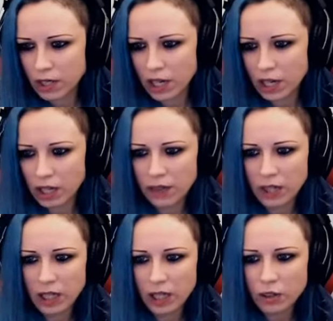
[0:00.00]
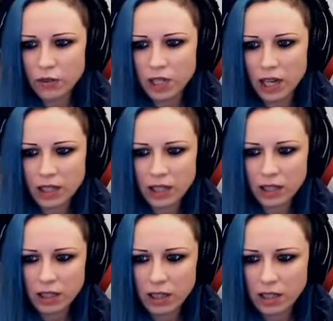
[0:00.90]
Yeah, lava kind of
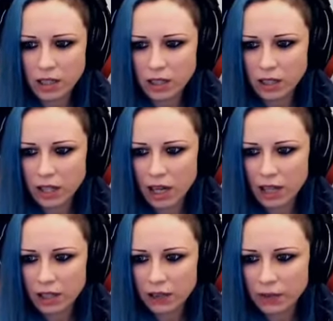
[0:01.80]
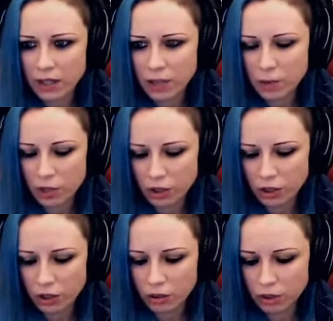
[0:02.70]
tanking this uh, air defense,
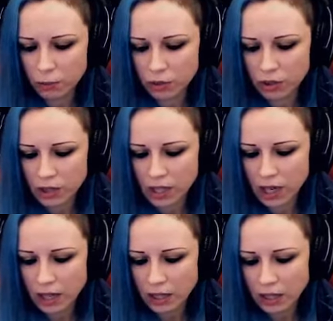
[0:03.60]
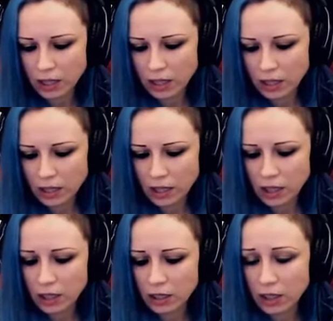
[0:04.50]
especially on the bottom side. The
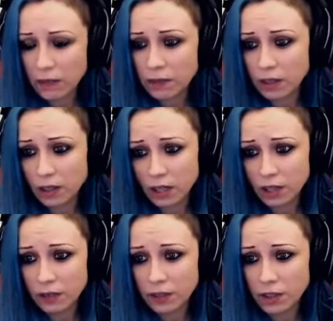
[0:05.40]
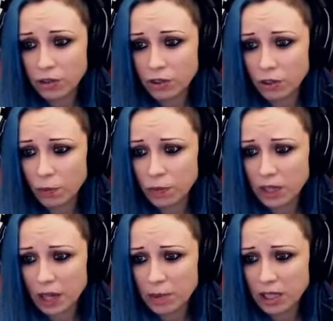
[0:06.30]
de def oh, air defense on the top
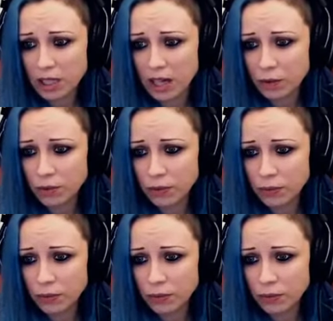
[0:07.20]
coming down.